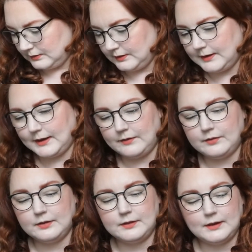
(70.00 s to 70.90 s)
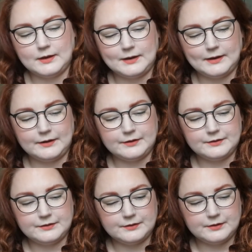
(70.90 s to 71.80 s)
I have the
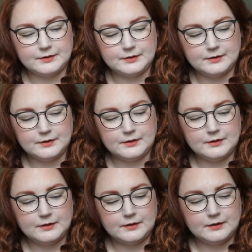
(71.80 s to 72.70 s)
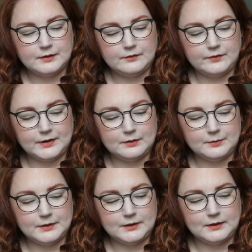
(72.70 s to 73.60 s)
Claire's
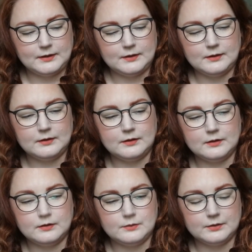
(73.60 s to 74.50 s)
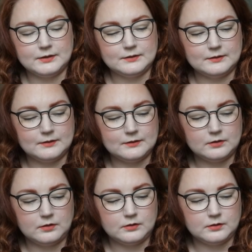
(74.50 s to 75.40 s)
Vitamin E. What is this
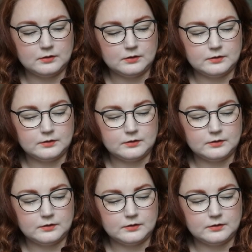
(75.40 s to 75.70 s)
called?